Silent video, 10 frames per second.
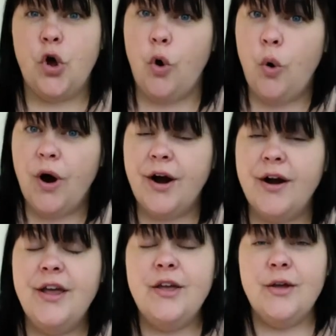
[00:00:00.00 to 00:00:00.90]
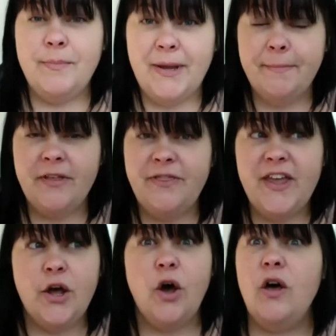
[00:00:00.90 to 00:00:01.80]
core, people
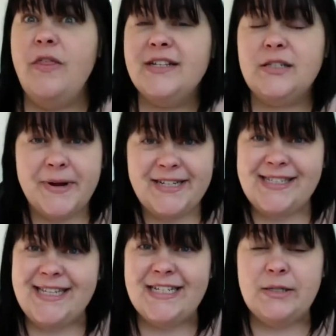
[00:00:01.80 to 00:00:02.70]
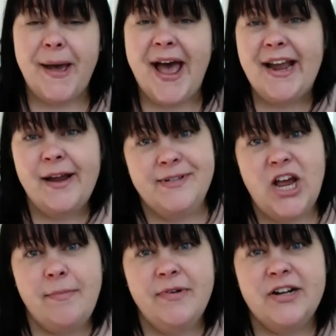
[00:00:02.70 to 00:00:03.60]
think, oh, that's my six-pack
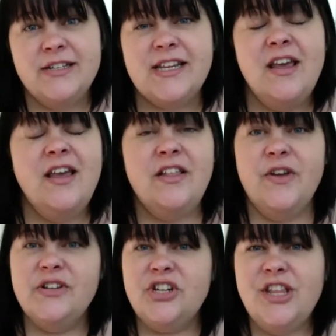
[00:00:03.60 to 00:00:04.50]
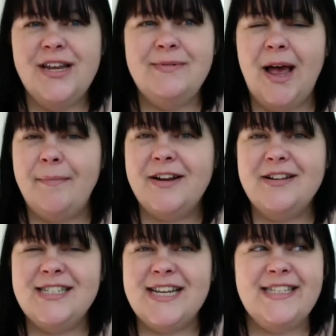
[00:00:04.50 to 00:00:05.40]
abdominals. Those are the
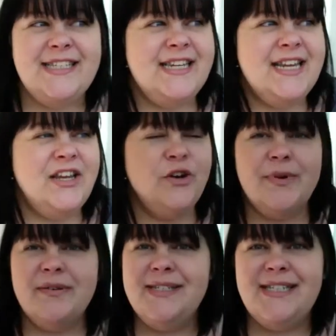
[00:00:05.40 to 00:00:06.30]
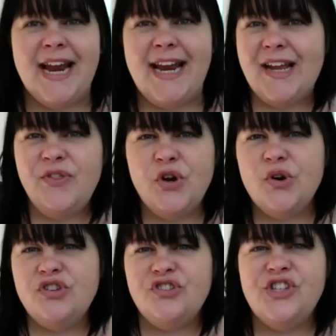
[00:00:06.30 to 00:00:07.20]
abdominals I see, when I'm standing at the
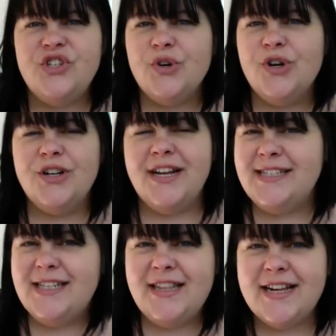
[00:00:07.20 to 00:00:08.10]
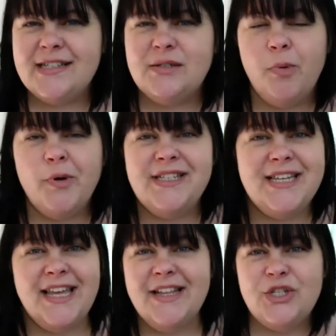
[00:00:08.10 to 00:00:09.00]
grocery store and I see that Sports
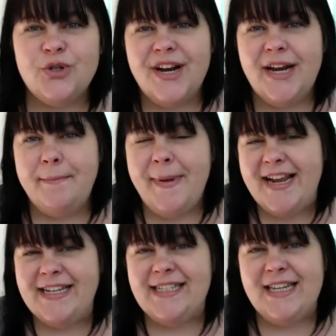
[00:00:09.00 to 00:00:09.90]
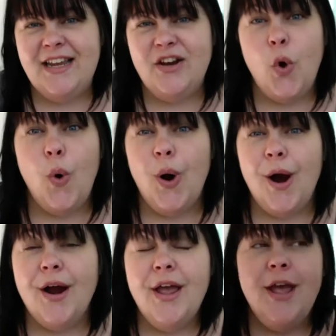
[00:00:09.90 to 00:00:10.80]
Illustrated magazine, or
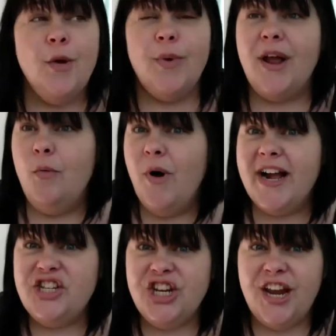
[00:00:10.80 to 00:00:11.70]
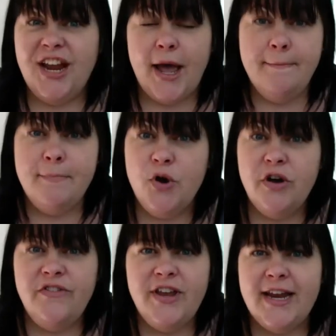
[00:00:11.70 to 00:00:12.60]
when I'm watching a
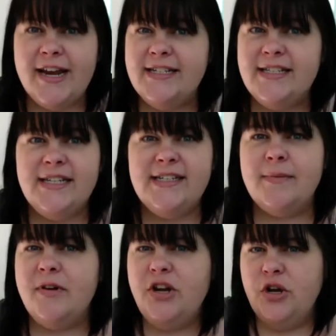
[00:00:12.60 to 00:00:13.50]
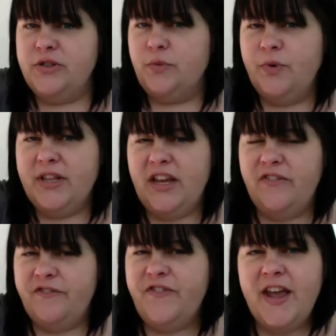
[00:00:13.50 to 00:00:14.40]
movie and I see someone who's really
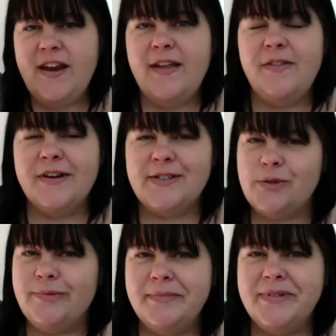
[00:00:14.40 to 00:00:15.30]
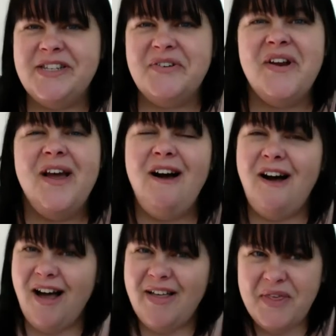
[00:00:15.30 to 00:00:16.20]
fit in their swimsuit
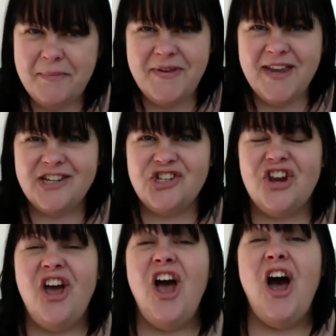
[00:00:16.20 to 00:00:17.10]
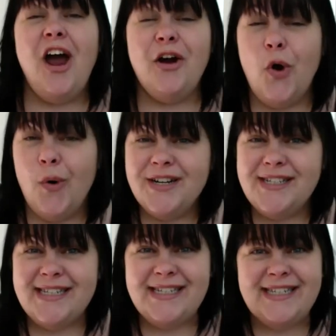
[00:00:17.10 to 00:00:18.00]
on the beach. Our core
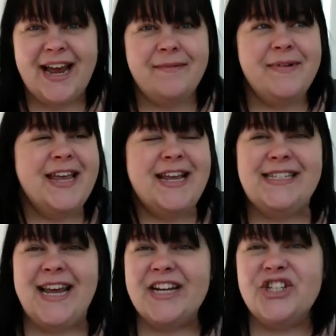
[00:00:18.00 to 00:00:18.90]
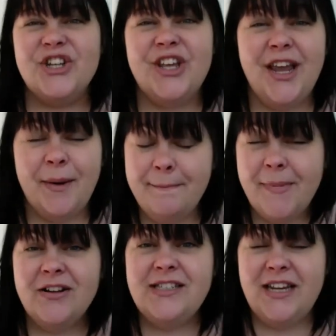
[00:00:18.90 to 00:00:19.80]
system is actually
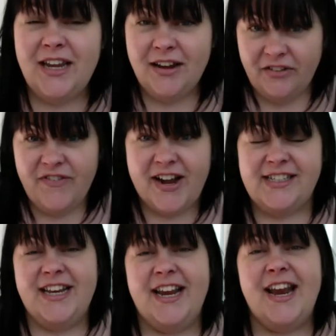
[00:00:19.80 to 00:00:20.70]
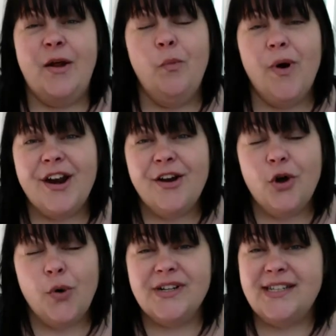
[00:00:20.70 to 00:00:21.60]
multifaceted, and what our
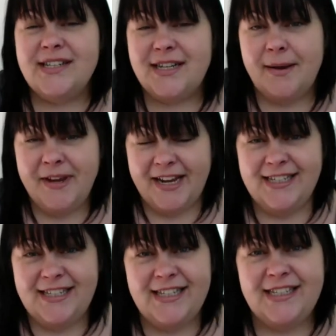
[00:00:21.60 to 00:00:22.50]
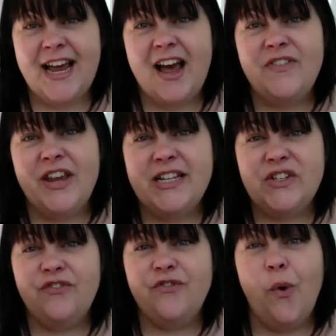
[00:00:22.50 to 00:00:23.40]
core system consists of
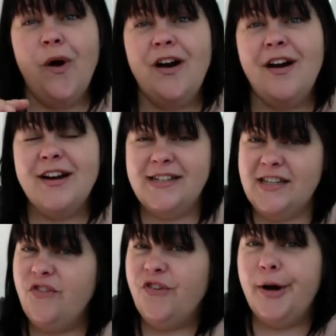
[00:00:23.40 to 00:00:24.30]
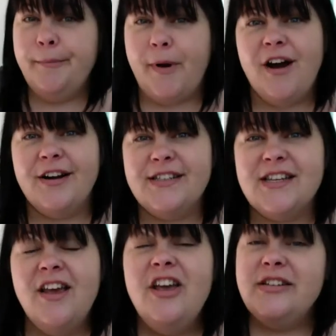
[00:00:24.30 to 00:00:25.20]
is 4 different parts.
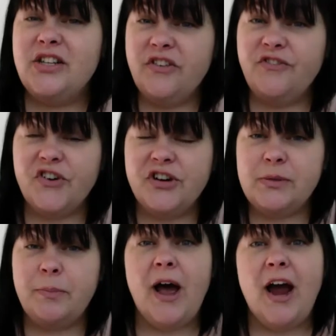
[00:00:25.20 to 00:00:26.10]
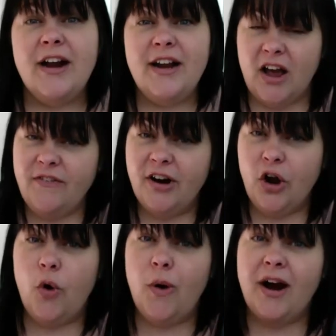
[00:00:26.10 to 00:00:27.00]
So the first part of our
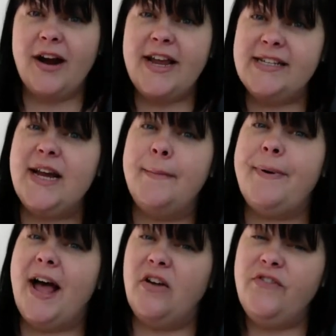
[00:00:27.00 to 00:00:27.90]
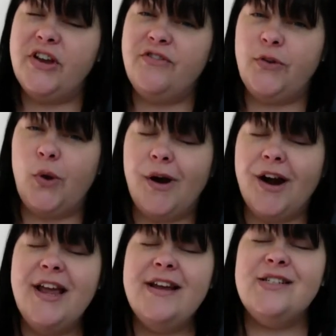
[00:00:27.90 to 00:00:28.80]
core is our pelvic floor.
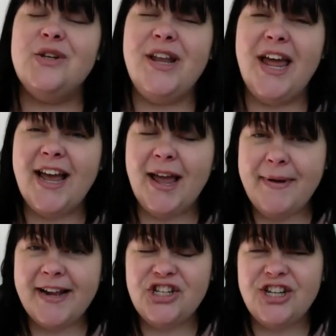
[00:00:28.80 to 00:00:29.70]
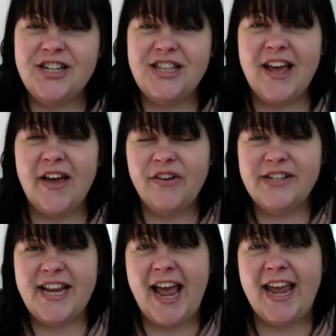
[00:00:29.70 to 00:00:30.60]
So like I mentioned the other
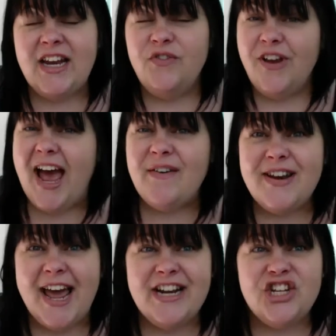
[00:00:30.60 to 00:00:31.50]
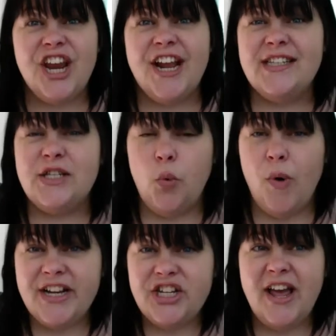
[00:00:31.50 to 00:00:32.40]
day, and if you haven't had a chance to
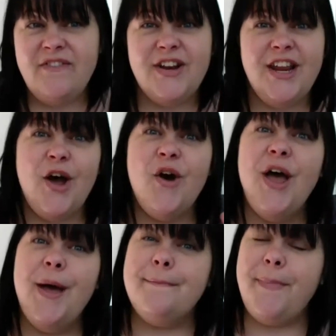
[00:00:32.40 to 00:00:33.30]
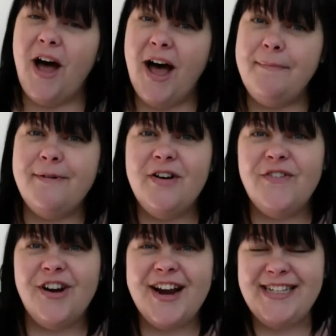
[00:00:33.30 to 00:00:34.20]
watch that video, pop
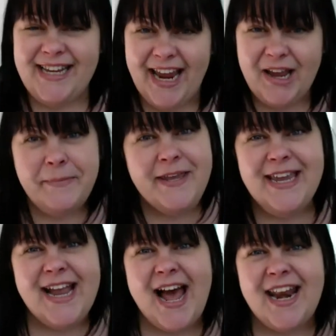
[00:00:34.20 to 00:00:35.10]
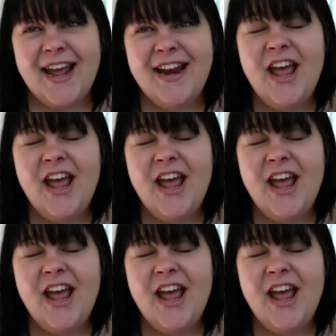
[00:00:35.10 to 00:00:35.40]
over and take a peek at it.